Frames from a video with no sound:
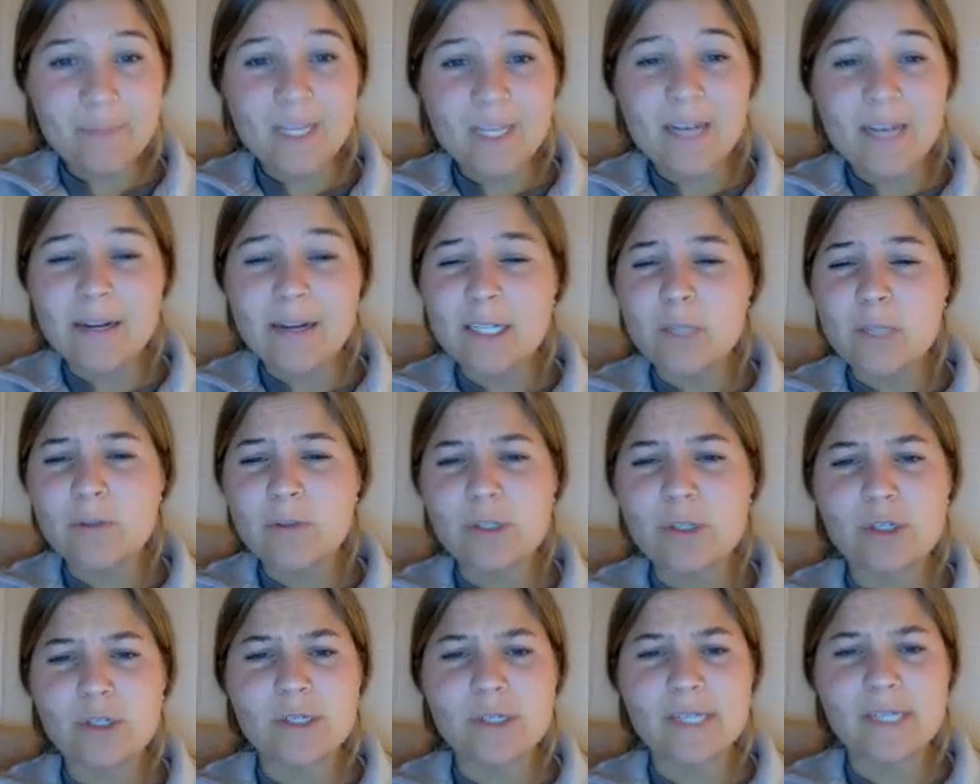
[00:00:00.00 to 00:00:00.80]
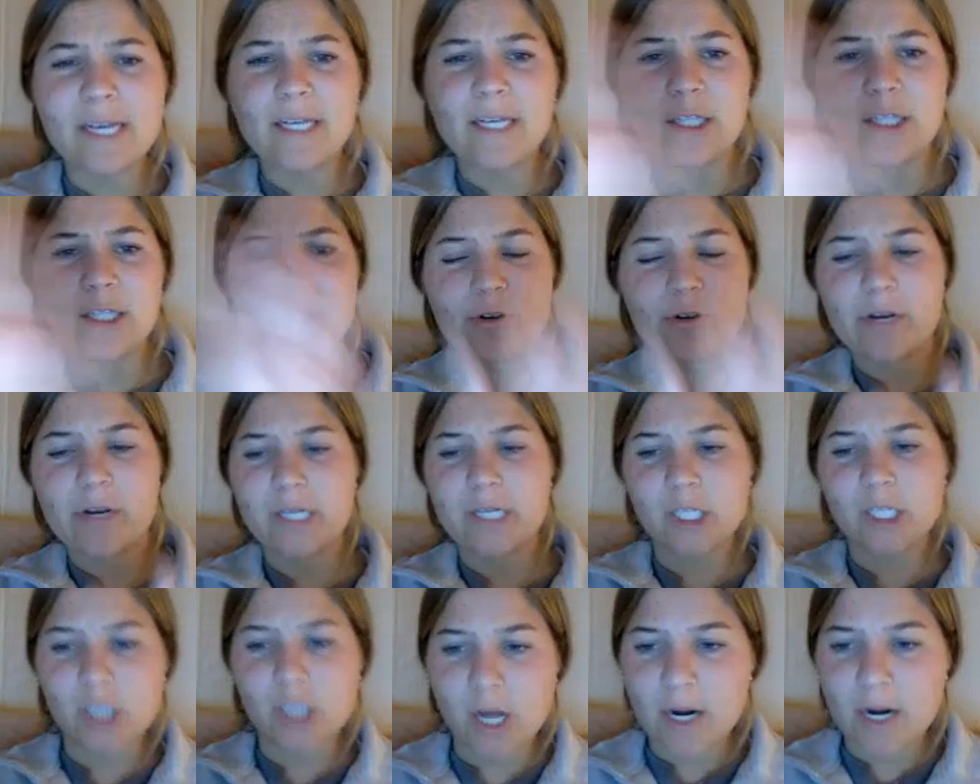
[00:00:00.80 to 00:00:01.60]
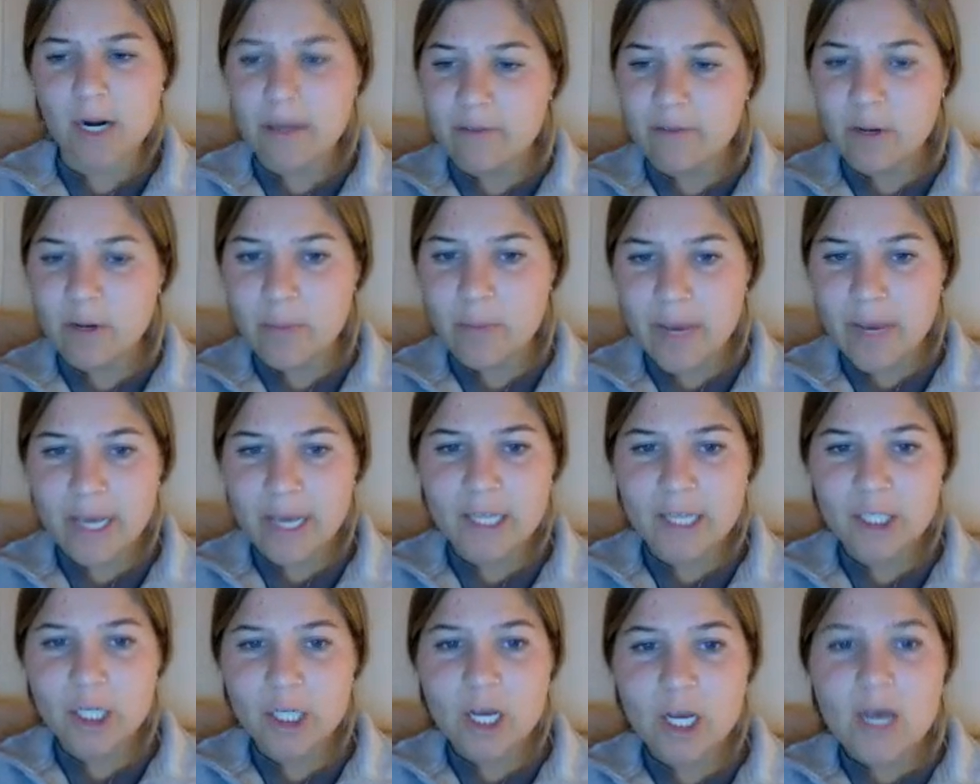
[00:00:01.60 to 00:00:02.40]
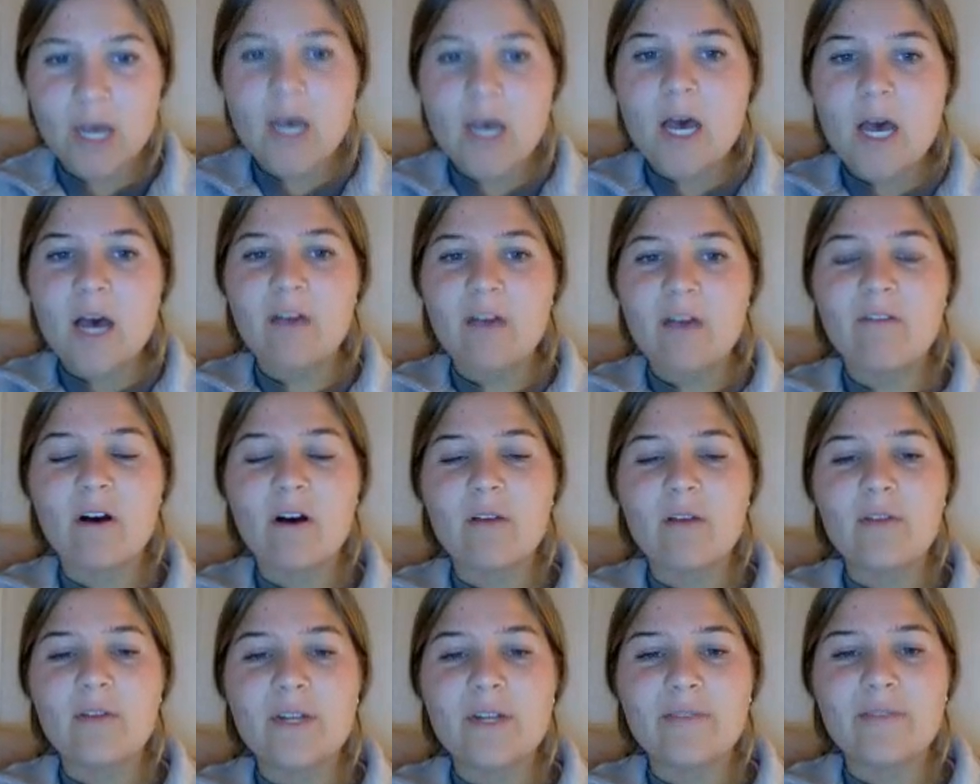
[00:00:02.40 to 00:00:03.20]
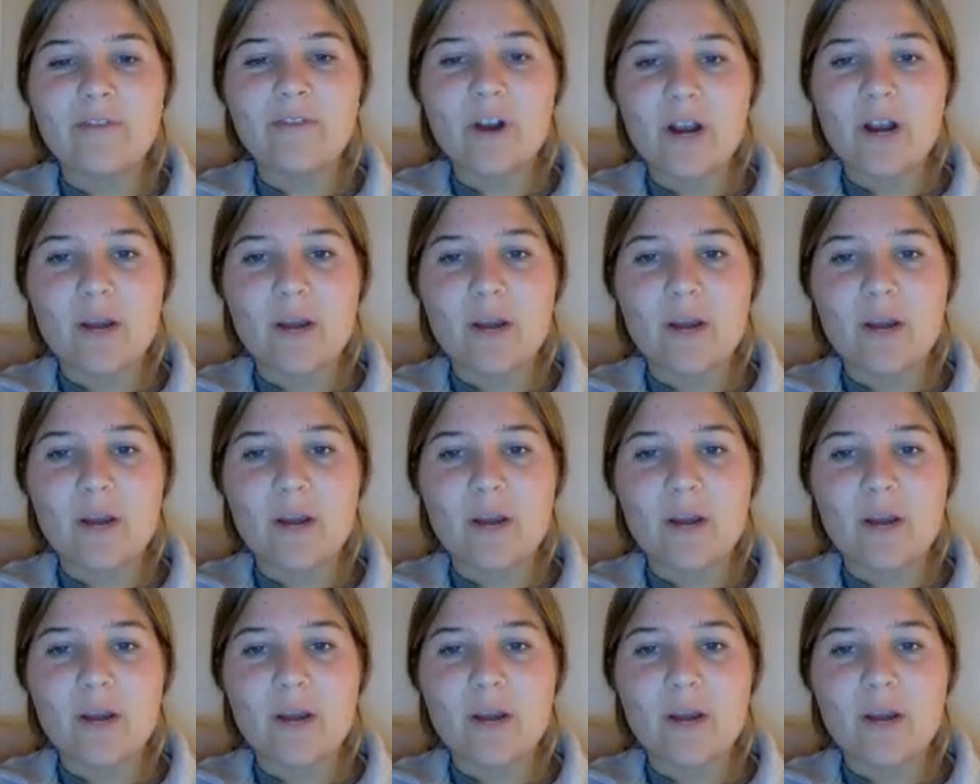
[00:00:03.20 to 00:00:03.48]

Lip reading: And I just want you to take a screenshot of your page of all the different